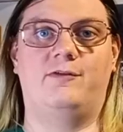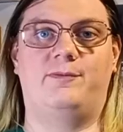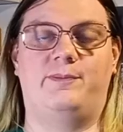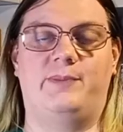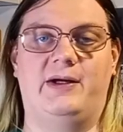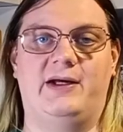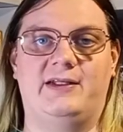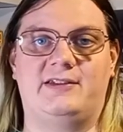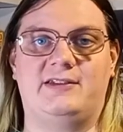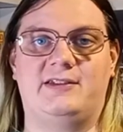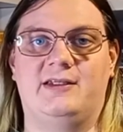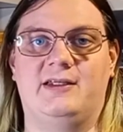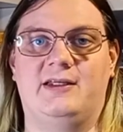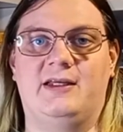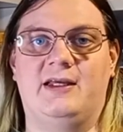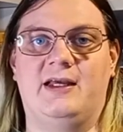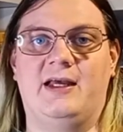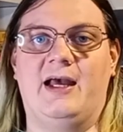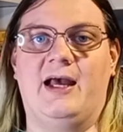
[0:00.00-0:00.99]
But
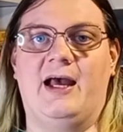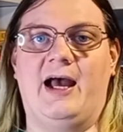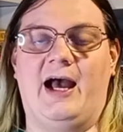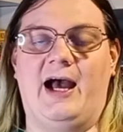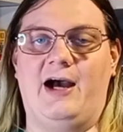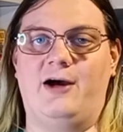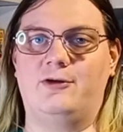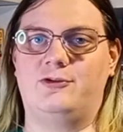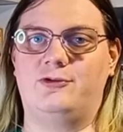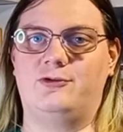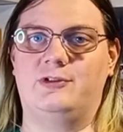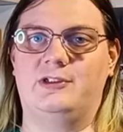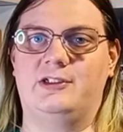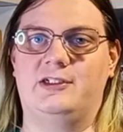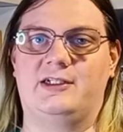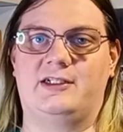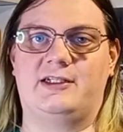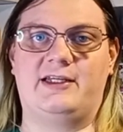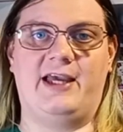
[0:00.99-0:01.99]
how do
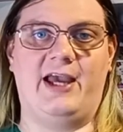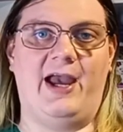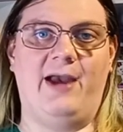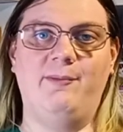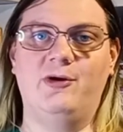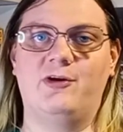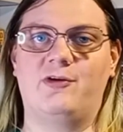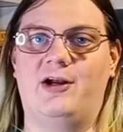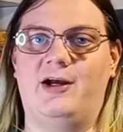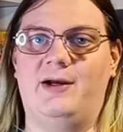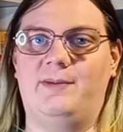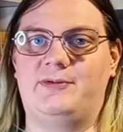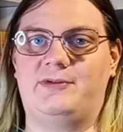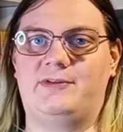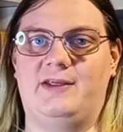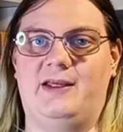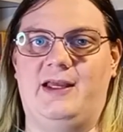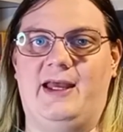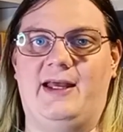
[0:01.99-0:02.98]
a
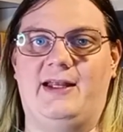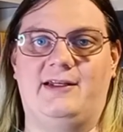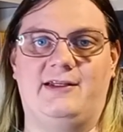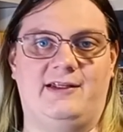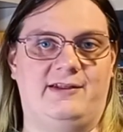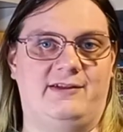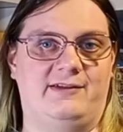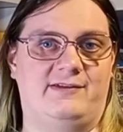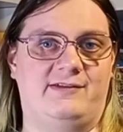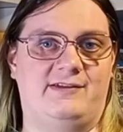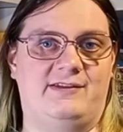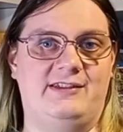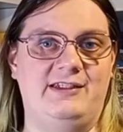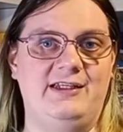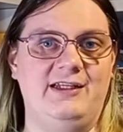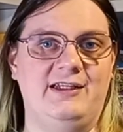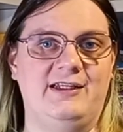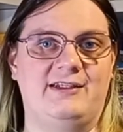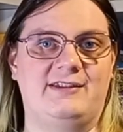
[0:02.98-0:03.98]
Camerupt and a
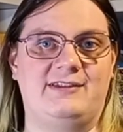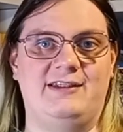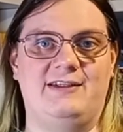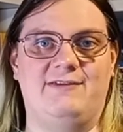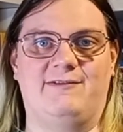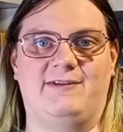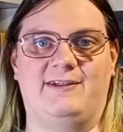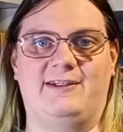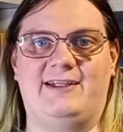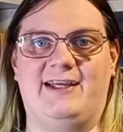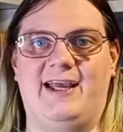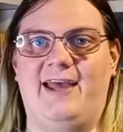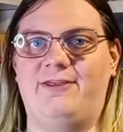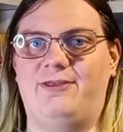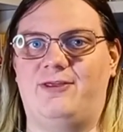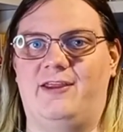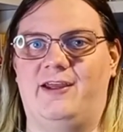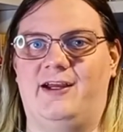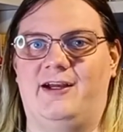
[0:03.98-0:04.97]
Steelix even get
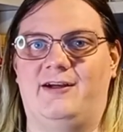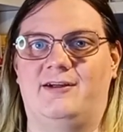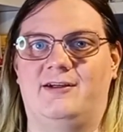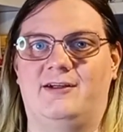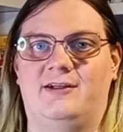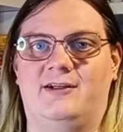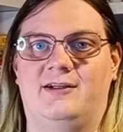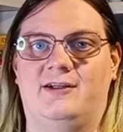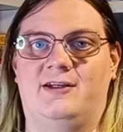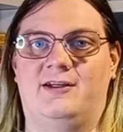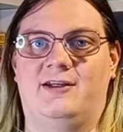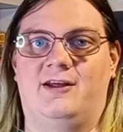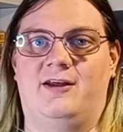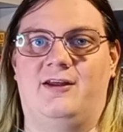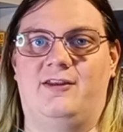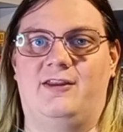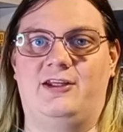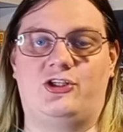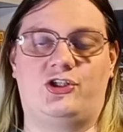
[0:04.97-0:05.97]
there?
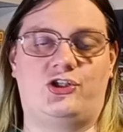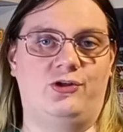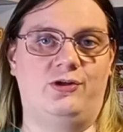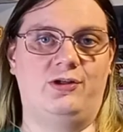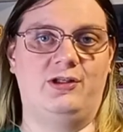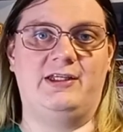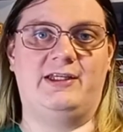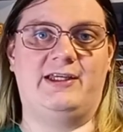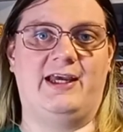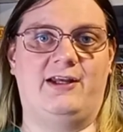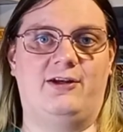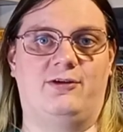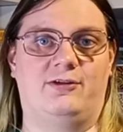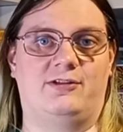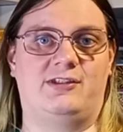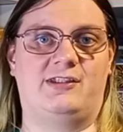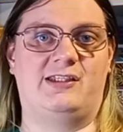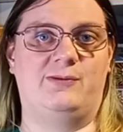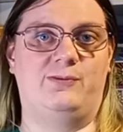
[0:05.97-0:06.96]
They surely
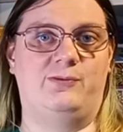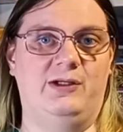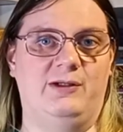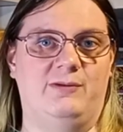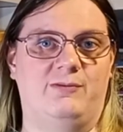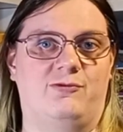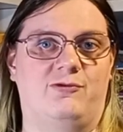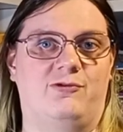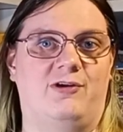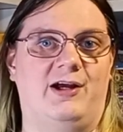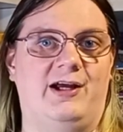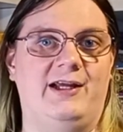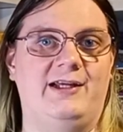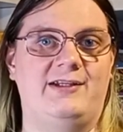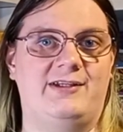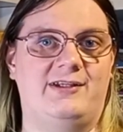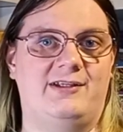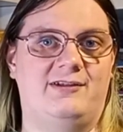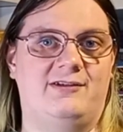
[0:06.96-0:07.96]
cannot swim,
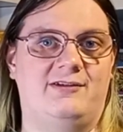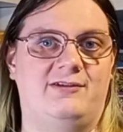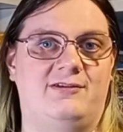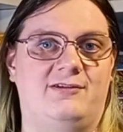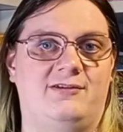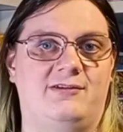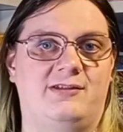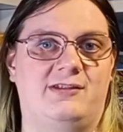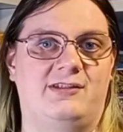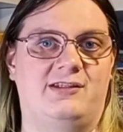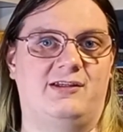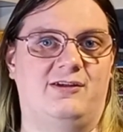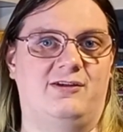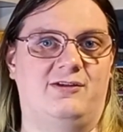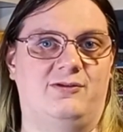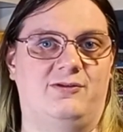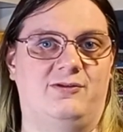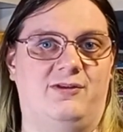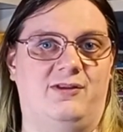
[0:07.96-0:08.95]
right?
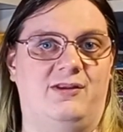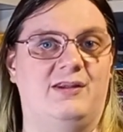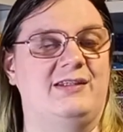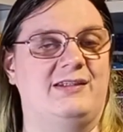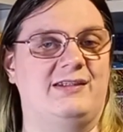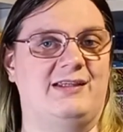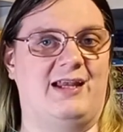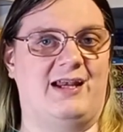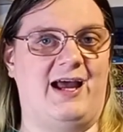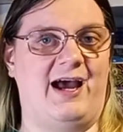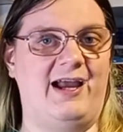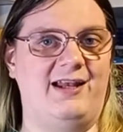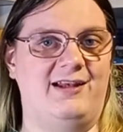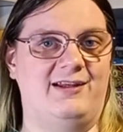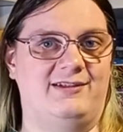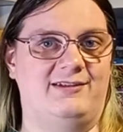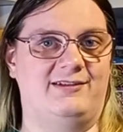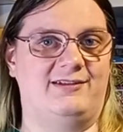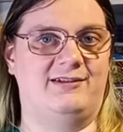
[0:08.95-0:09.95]
So this is an island.